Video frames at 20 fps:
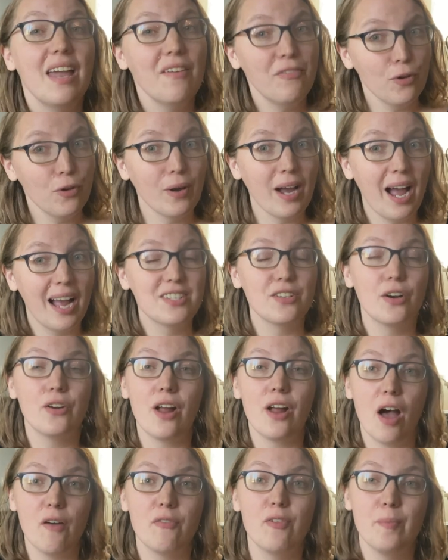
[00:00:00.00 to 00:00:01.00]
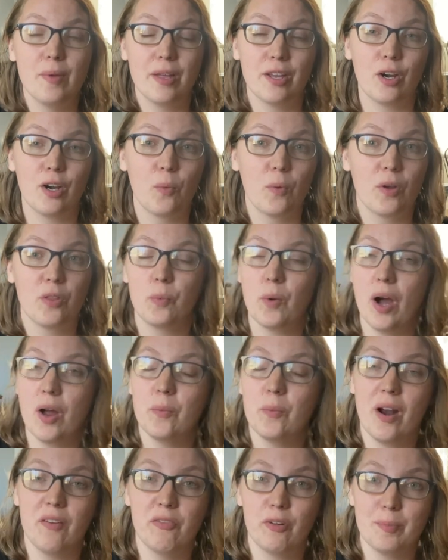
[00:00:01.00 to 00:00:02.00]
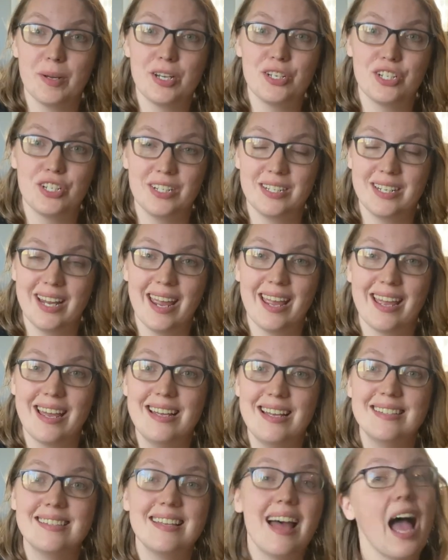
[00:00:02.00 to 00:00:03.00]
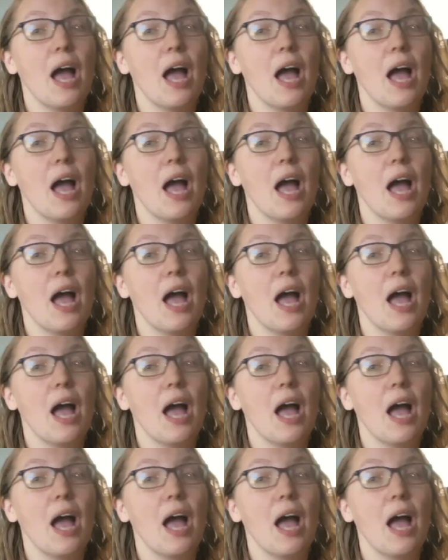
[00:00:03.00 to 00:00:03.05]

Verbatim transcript: If you guys are not familiar with what Reformation Day is,